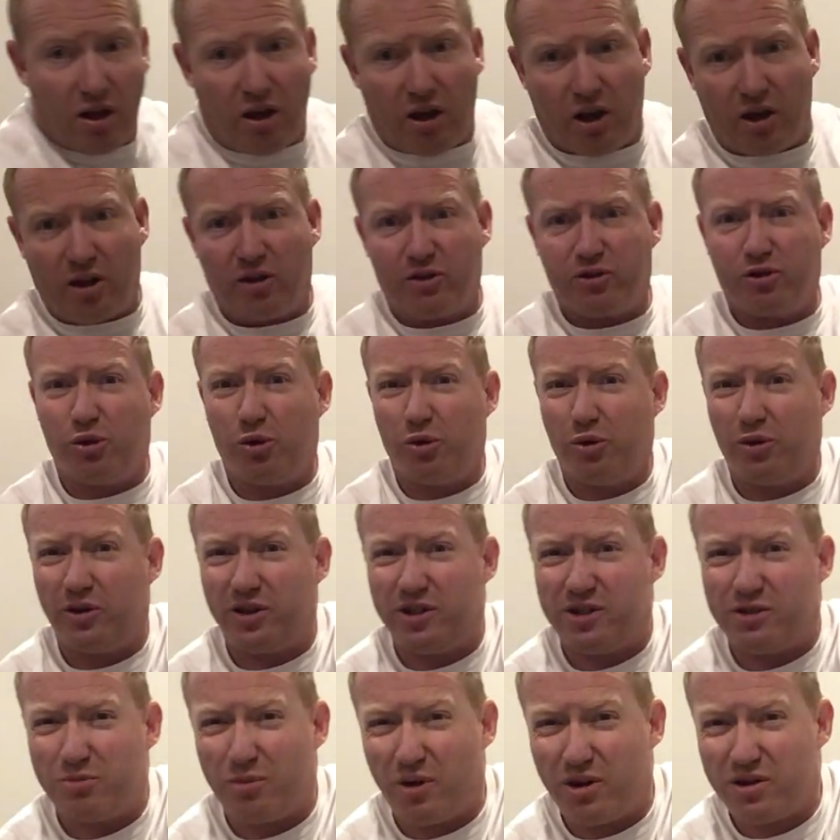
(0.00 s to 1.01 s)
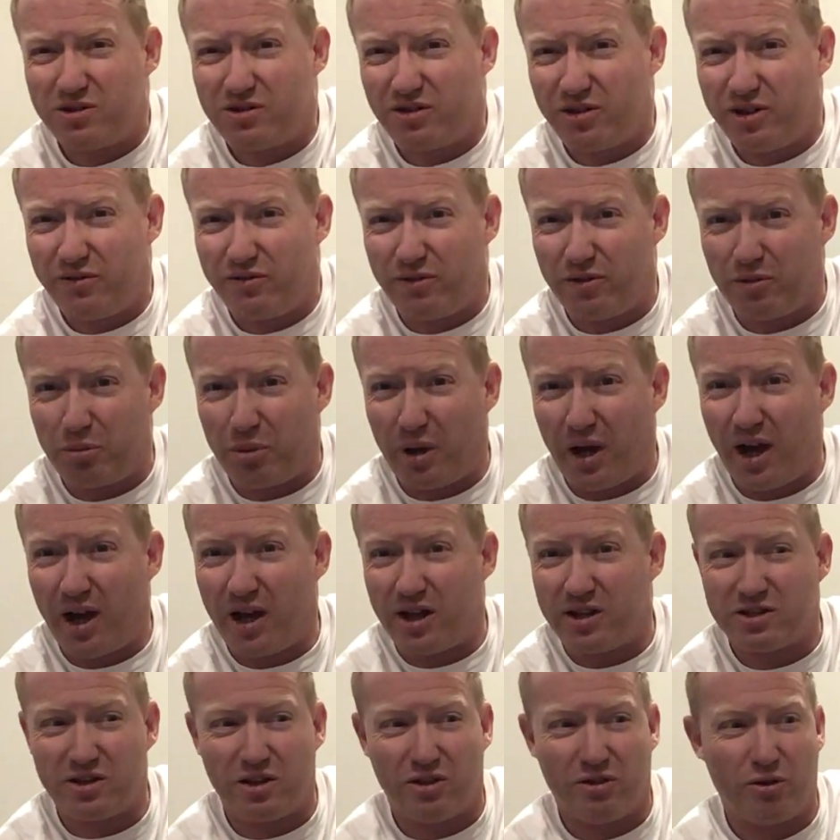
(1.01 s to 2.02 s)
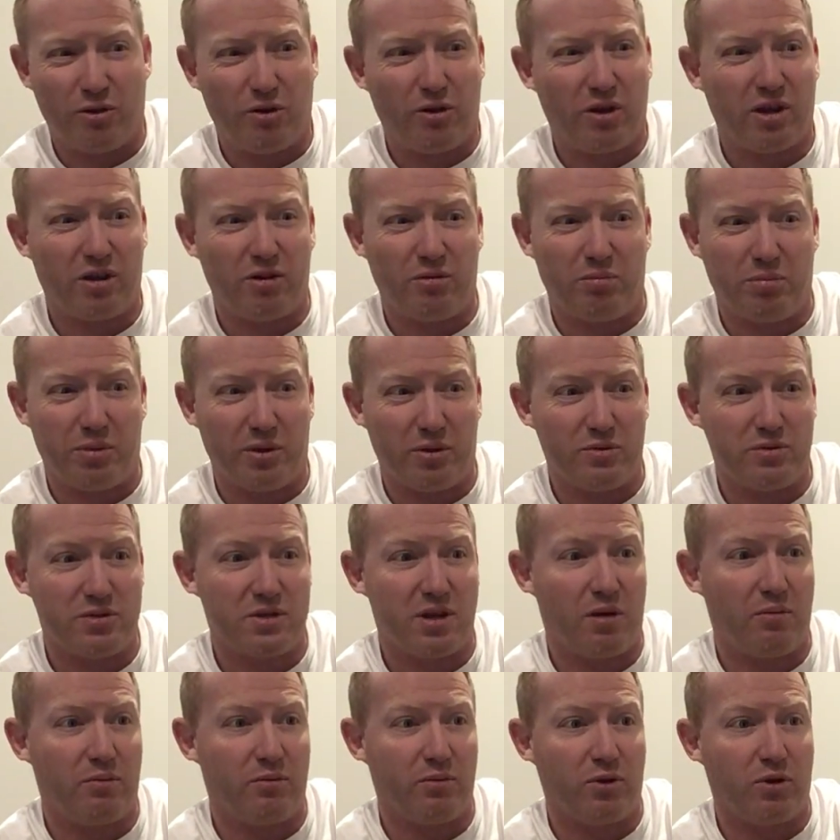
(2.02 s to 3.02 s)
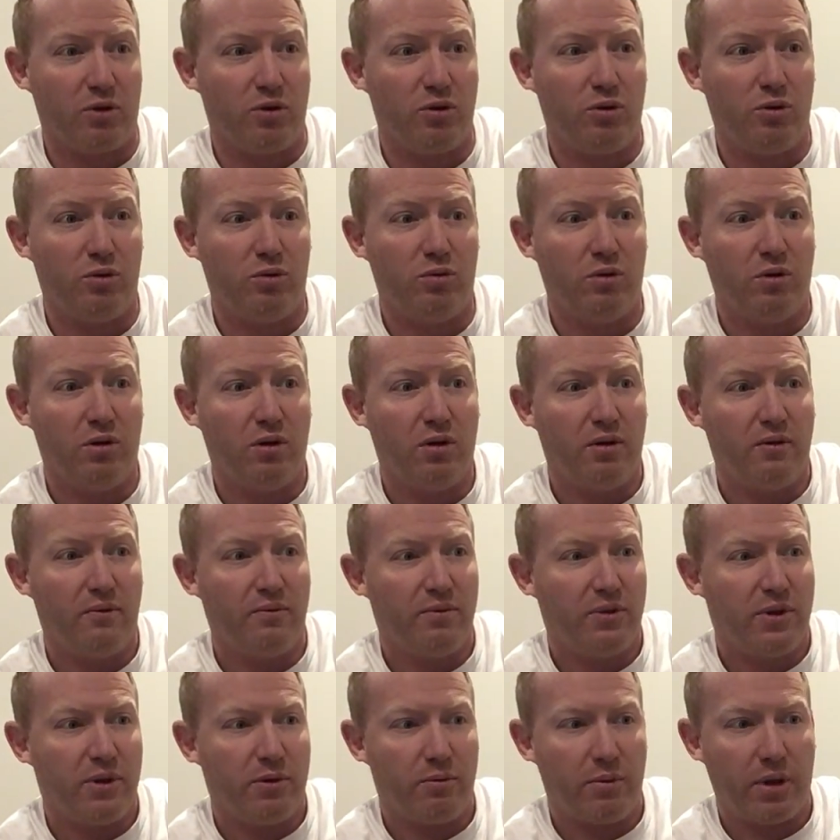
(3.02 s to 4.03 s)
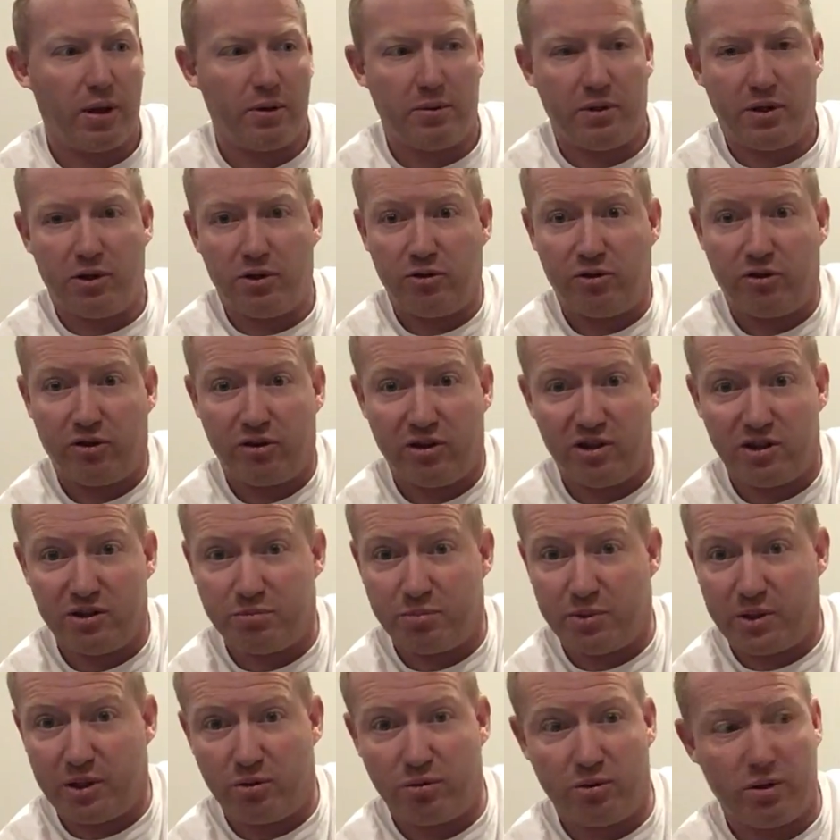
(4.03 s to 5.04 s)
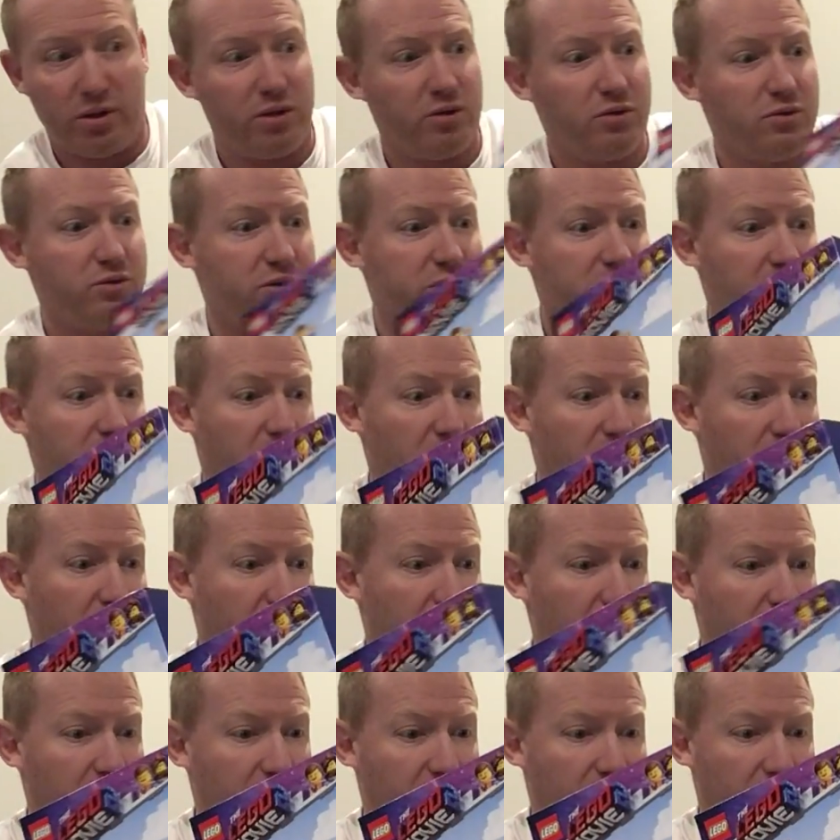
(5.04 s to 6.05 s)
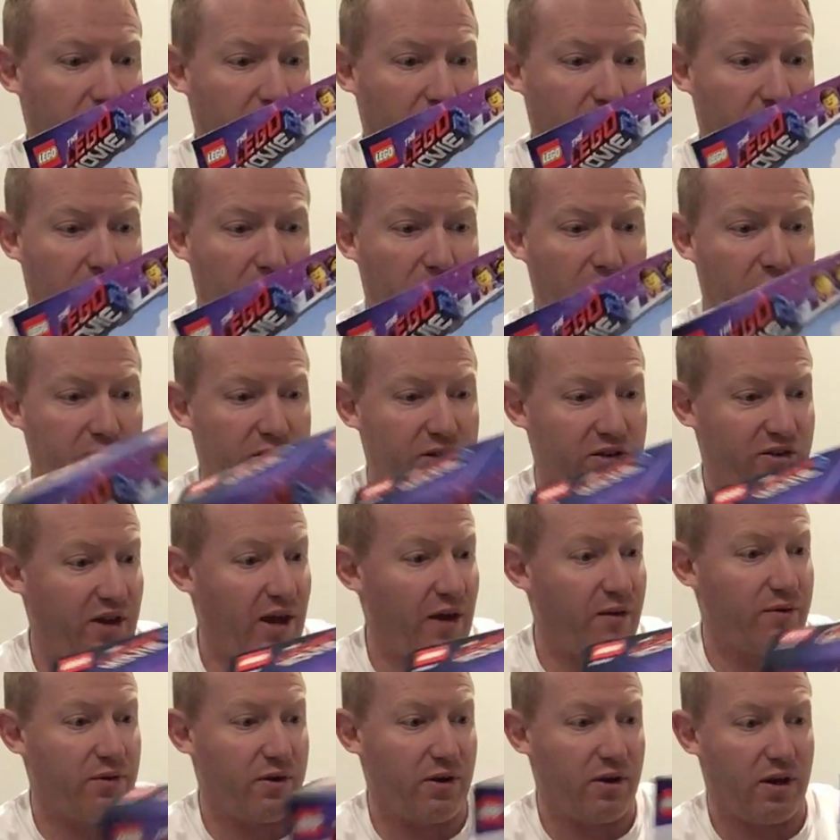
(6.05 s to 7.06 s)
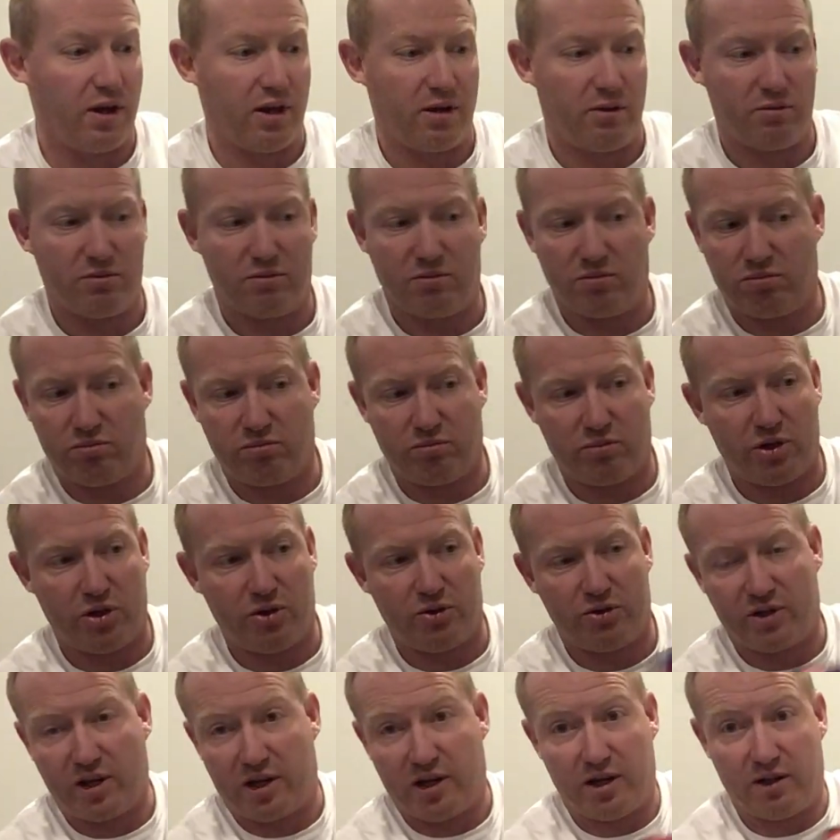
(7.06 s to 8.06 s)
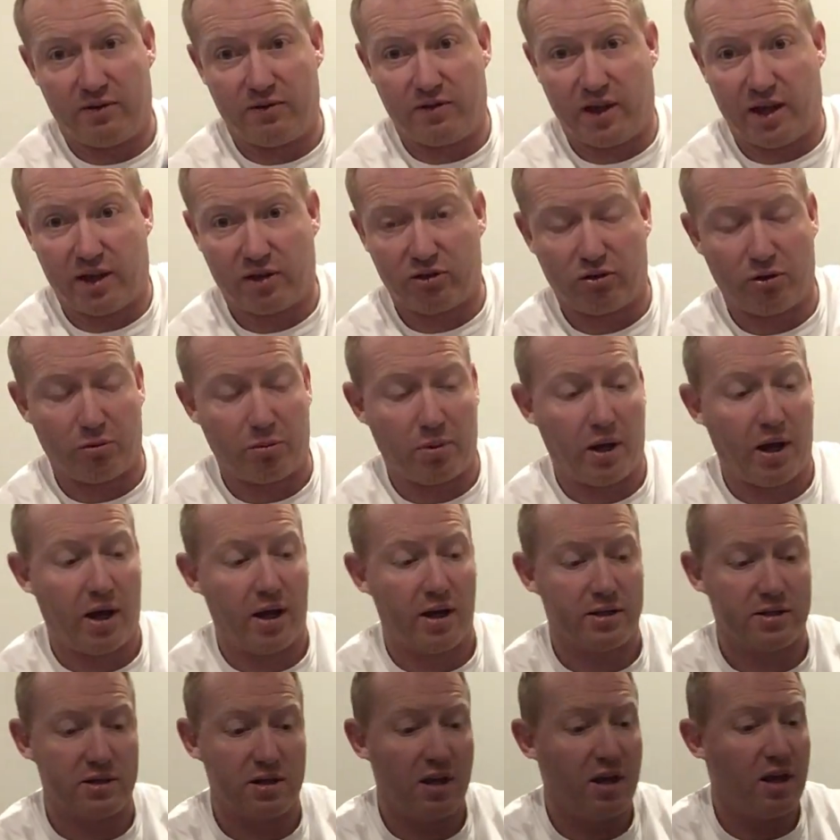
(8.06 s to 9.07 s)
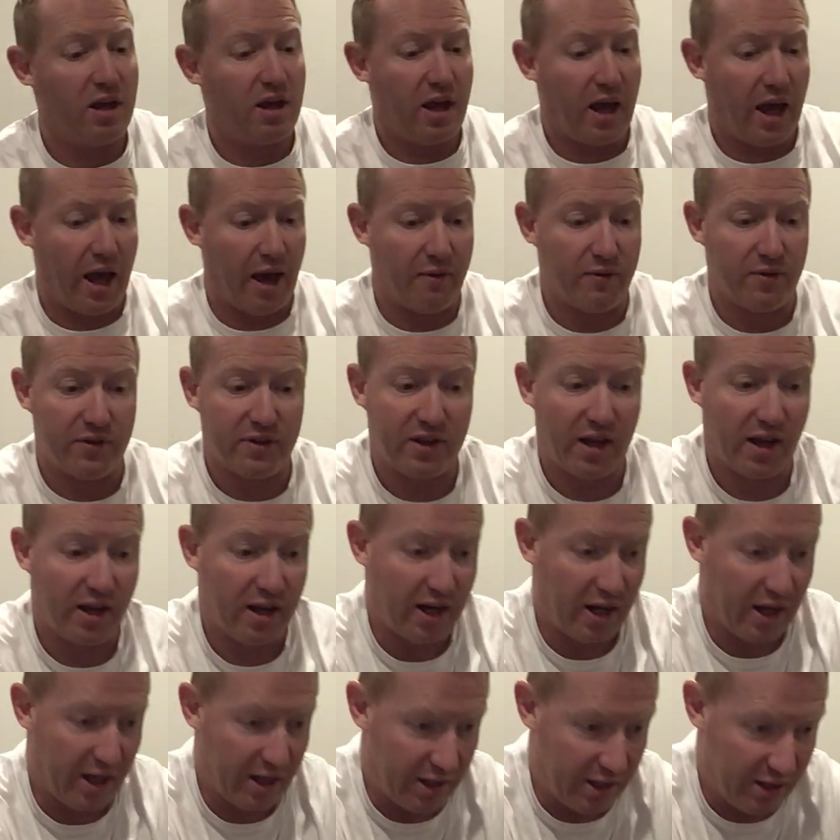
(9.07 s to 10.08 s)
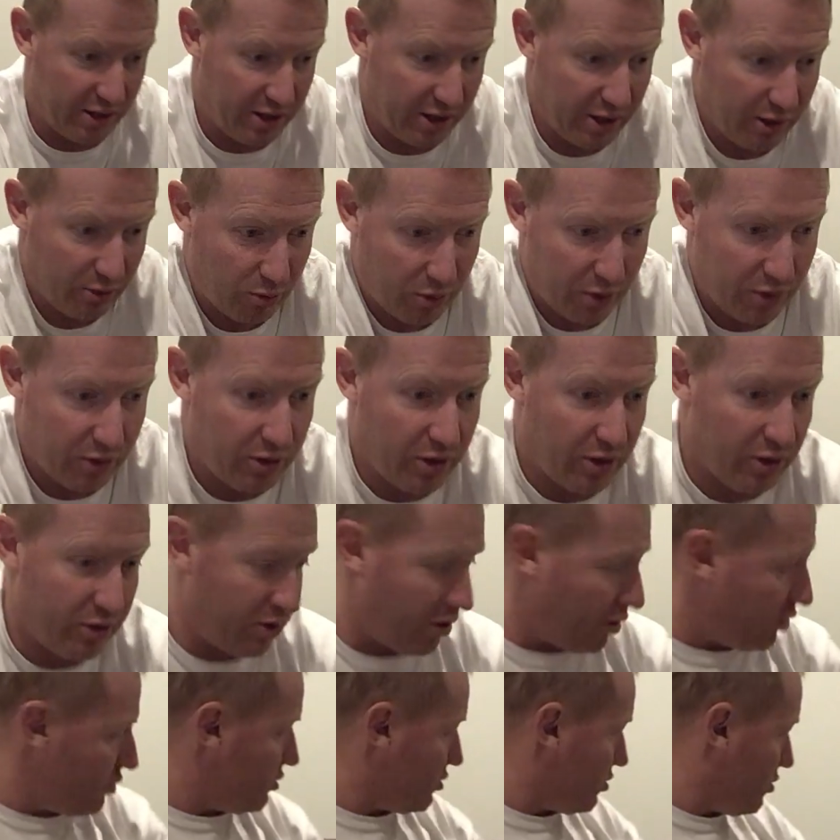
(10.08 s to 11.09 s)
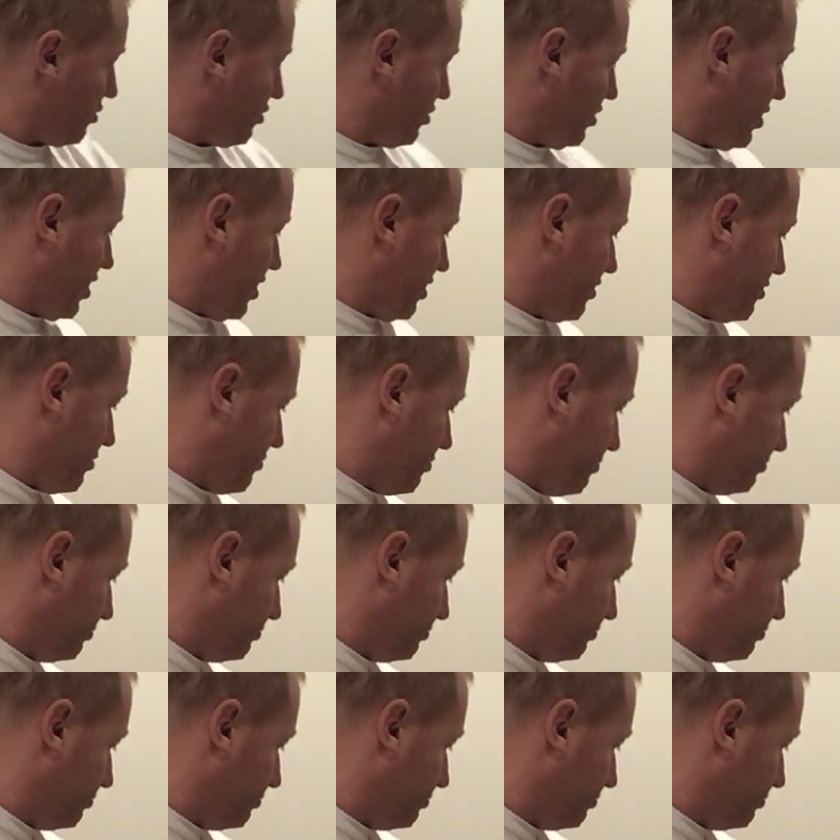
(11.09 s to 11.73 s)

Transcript: I got two of these mostly for parts. I thought I could build something cool, maybe using these big wheels. Just haven't, and use any of the extra parts. Haven't done anything with those two yet.